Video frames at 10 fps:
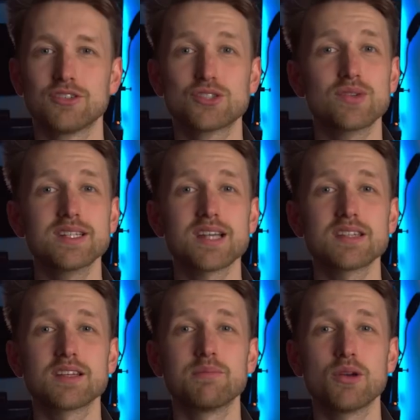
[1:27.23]
During
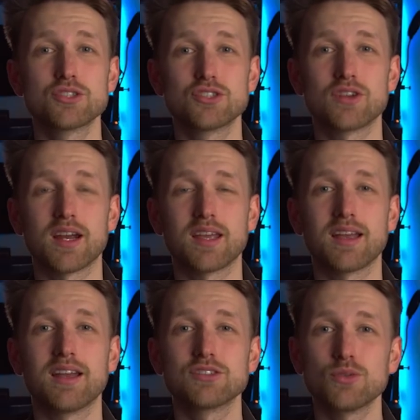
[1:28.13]
tasks like motion
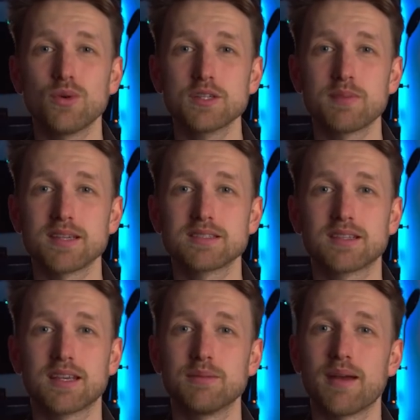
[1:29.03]
tracking, it's always best
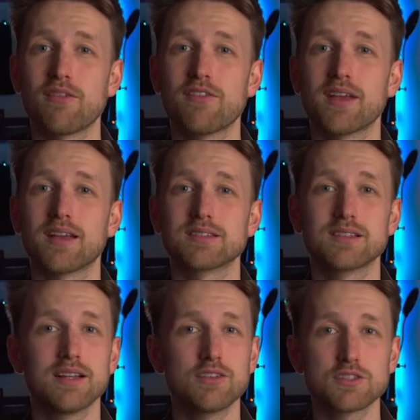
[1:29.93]
to keep everything as
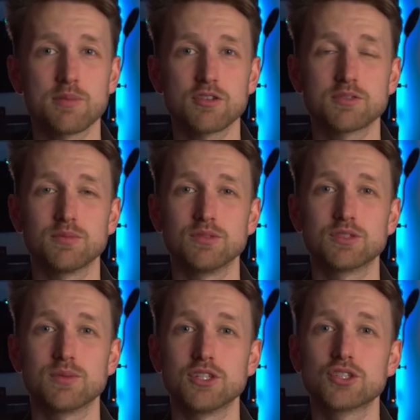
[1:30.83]
clear as possible
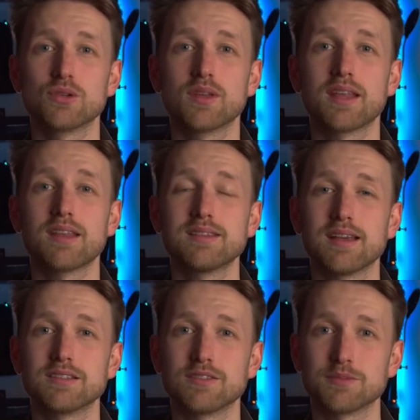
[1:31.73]
to ensure that the
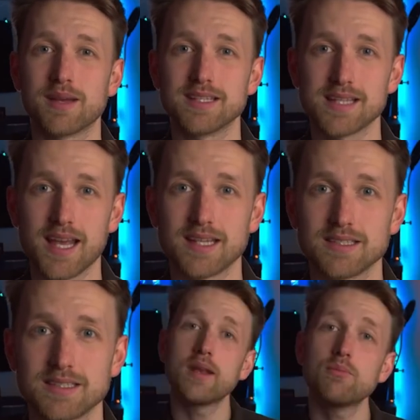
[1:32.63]
data is
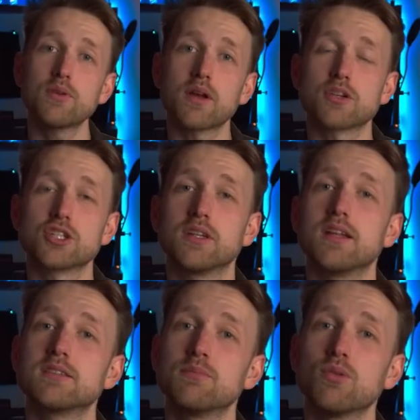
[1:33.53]
maintained. When in production,
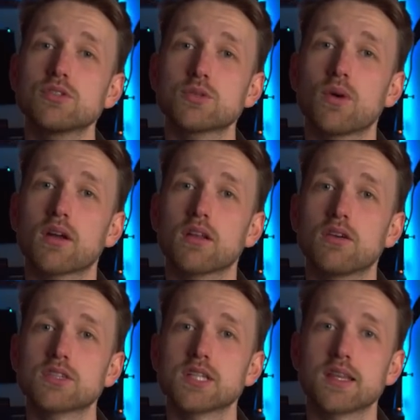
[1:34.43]
it's important to work
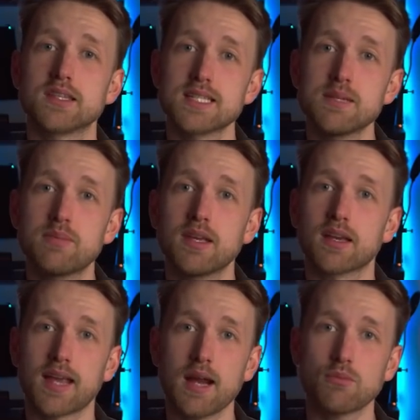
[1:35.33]
alongside the DP
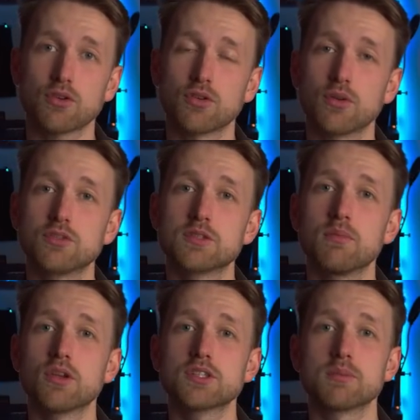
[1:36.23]
and camera crew to
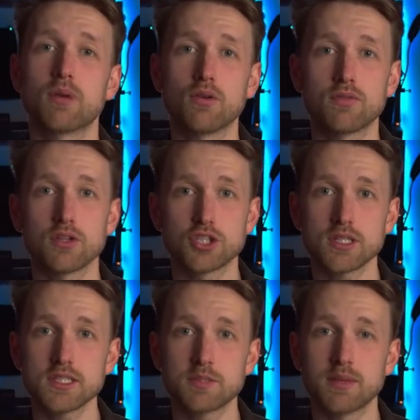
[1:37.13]
monitor both
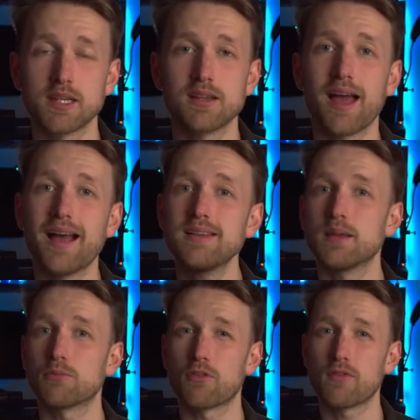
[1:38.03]
shutter speed and
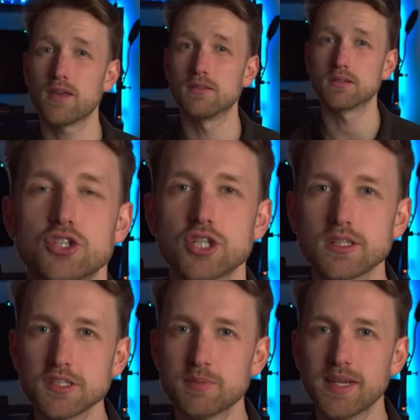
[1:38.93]
depth of field.
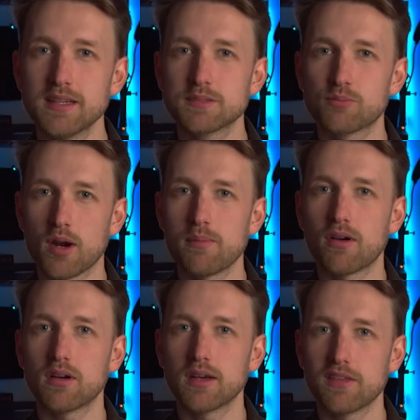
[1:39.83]
Shutter speed is
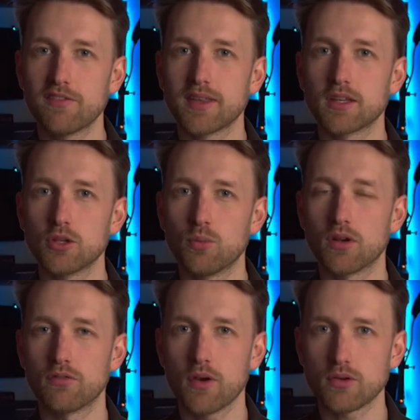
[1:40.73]
primarily the thing that you
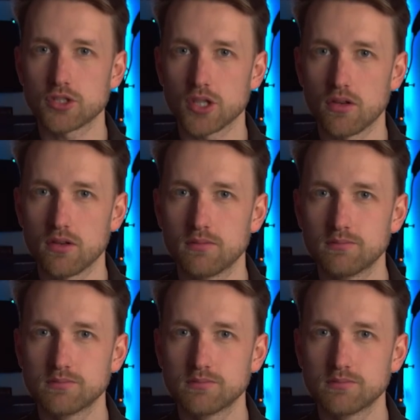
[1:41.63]
want to focus on. The